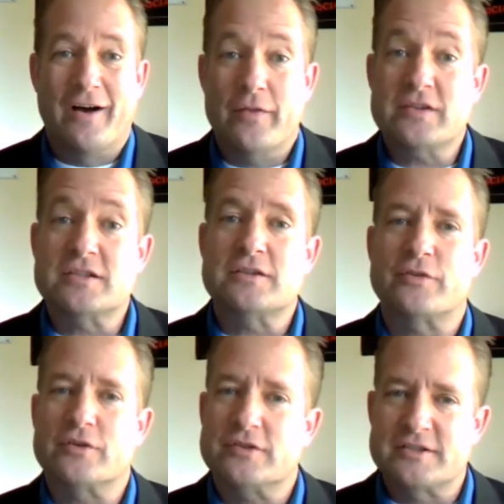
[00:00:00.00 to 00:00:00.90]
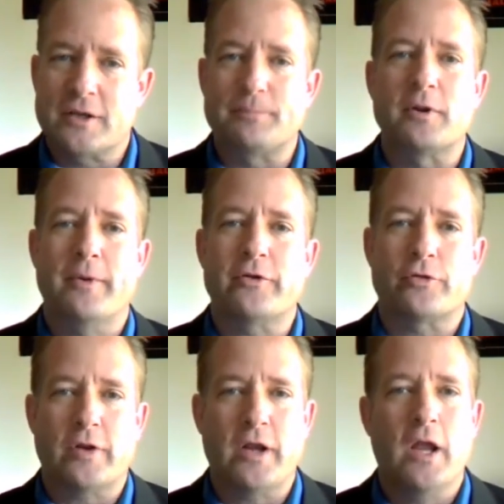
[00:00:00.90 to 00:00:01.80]
This is for
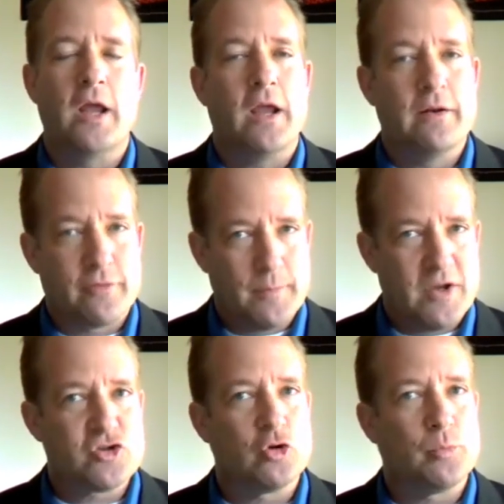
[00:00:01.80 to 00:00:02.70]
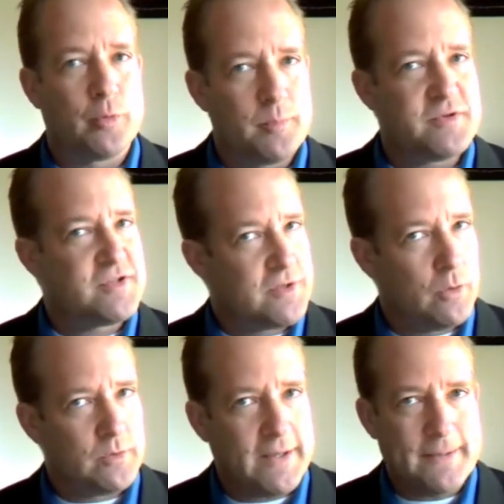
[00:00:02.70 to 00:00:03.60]
supplementary informational purposes
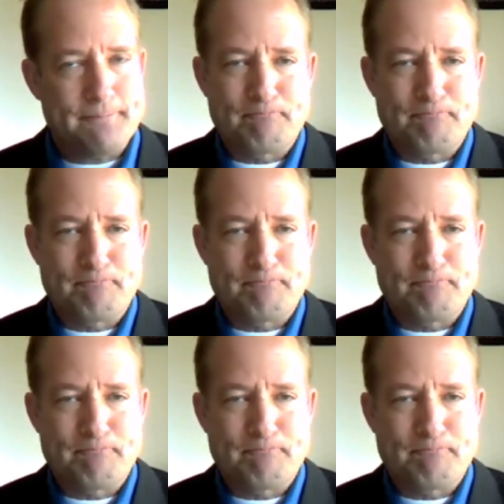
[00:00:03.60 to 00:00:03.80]
only.